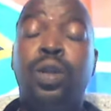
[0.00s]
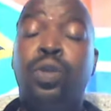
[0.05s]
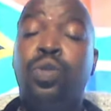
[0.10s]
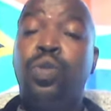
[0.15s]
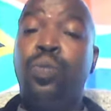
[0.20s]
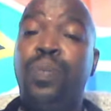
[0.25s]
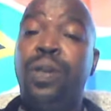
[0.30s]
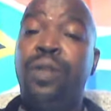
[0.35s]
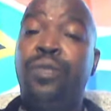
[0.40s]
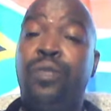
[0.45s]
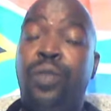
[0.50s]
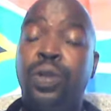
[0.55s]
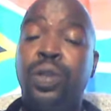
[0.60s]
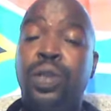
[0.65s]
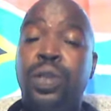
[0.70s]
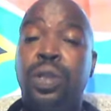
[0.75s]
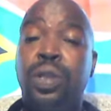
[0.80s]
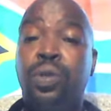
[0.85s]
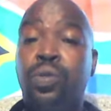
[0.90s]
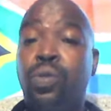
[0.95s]
to be
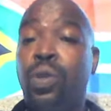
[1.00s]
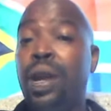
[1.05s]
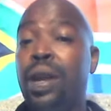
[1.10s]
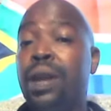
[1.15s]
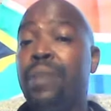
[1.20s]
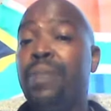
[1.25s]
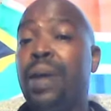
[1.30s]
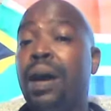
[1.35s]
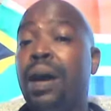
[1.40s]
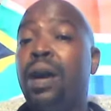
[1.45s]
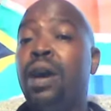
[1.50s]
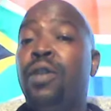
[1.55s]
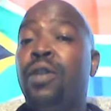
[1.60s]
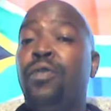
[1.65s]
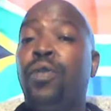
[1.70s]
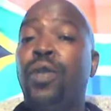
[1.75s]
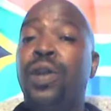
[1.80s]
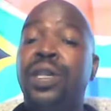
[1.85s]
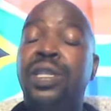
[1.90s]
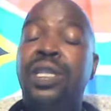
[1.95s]
forced into labor
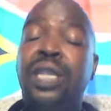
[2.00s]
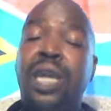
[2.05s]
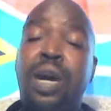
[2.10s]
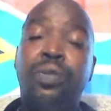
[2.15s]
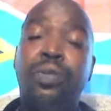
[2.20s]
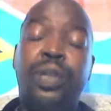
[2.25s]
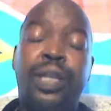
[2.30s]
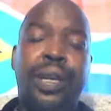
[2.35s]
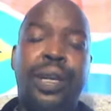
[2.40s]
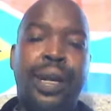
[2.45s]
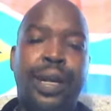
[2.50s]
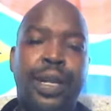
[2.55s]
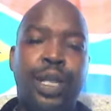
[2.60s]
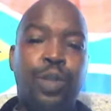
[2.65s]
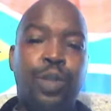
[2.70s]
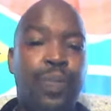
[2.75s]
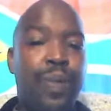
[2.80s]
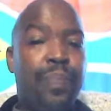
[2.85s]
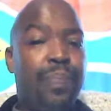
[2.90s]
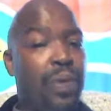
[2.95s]
for his country and
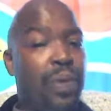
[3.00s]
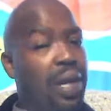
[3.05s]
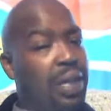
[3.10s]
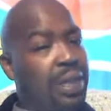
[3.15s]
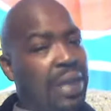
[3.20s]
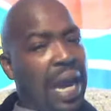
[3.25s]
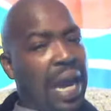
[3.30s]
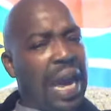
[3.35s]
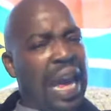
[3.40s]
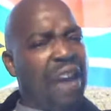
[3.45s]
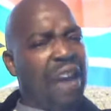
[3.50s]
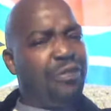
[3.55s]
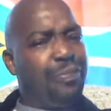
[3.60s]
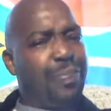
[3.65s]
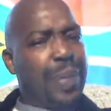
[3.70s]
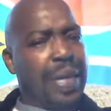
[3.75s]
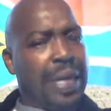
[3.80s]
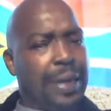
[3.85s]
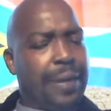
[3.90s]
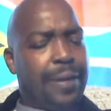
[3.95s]
his people, as I have been.